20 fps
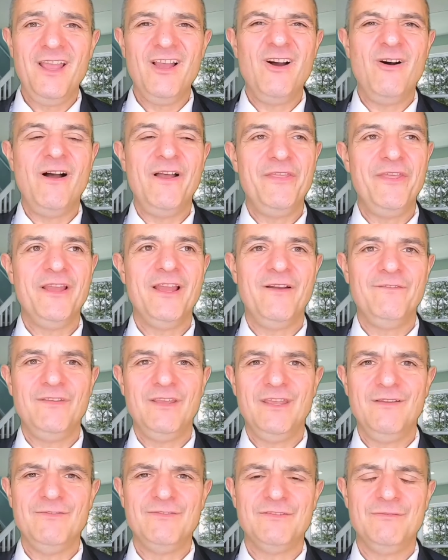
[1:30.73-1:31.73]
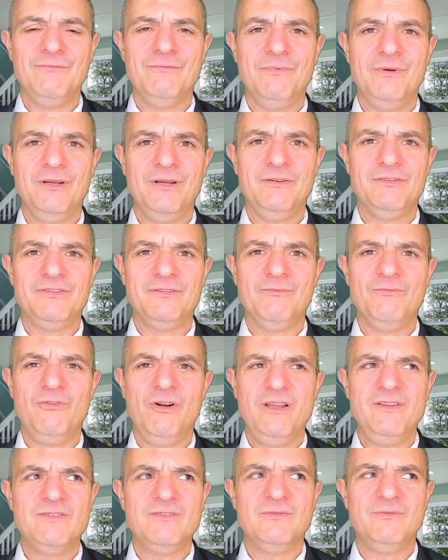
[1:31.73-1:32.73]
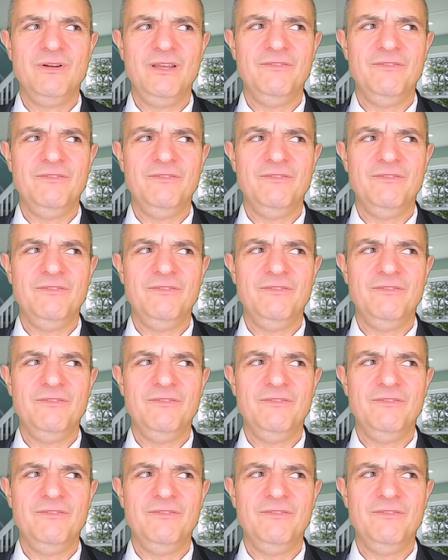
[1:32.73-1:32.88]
Oh, I think I have to give some uh, some rights away